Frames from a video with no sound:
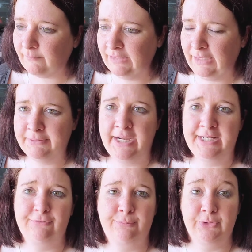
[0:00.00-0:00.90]

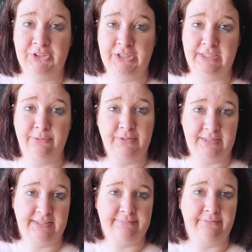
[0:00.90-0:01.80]
kind of pushing it with
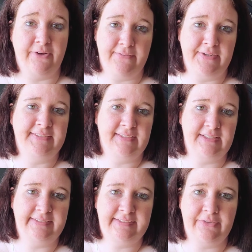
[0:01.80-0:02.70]
this one,
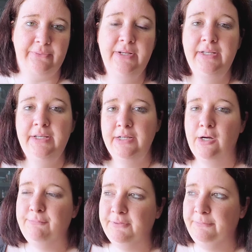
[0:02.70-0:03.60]
honestly, so
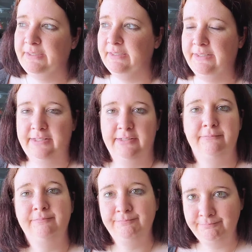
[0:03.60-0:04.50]
hopefully we can,